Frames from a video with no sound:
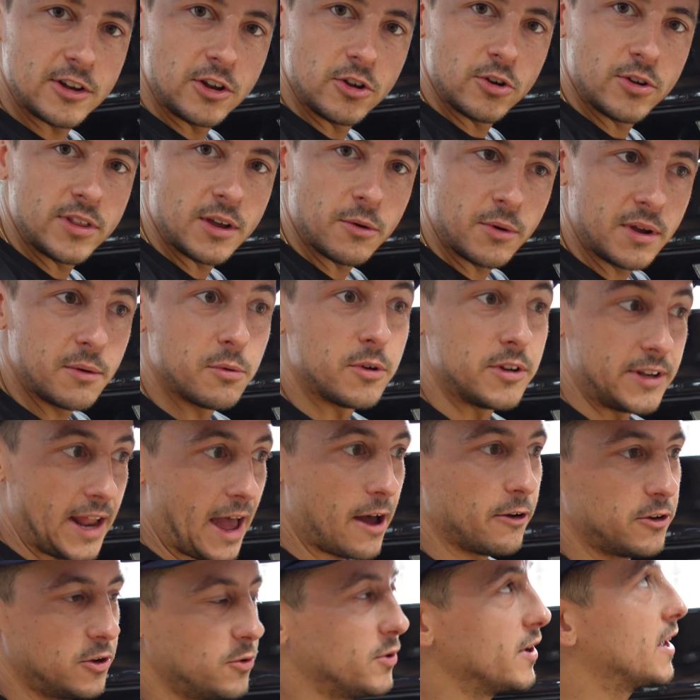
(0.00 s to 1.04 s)
to do that we will
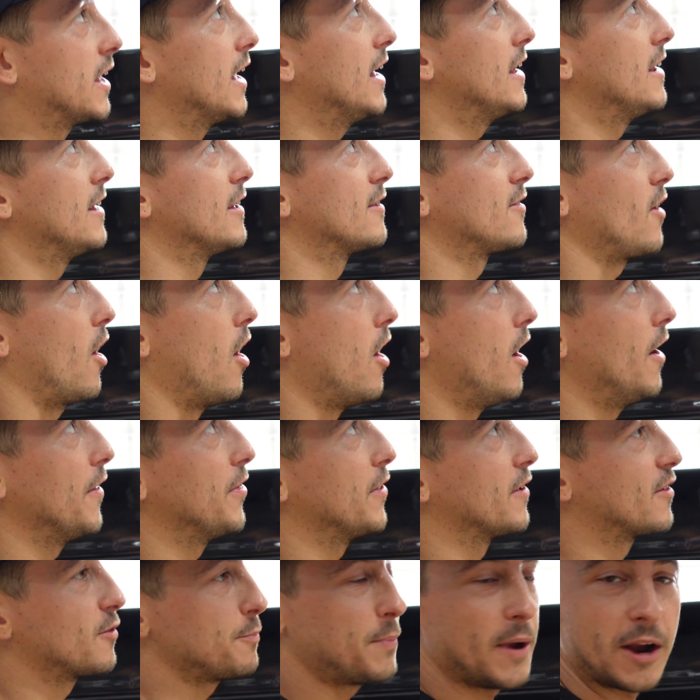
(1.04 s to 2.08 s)
now do again is on
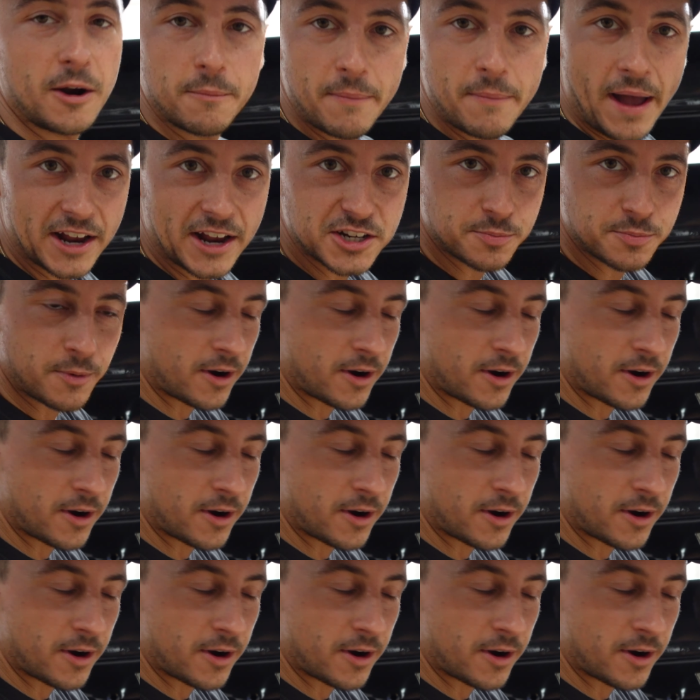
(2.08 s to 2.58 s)
the spare bash